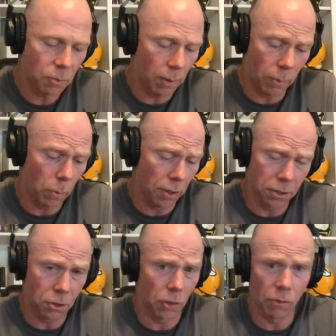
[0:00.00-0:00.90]
week we won the
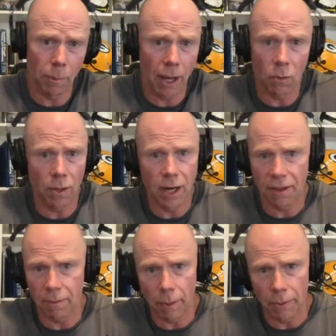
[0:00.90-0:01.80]
turnover battle
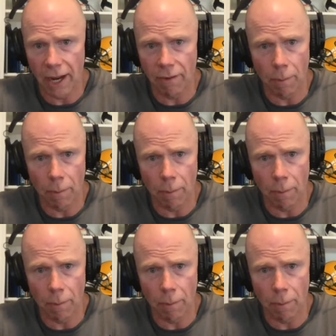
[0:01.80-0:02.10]
1-0, but we gave up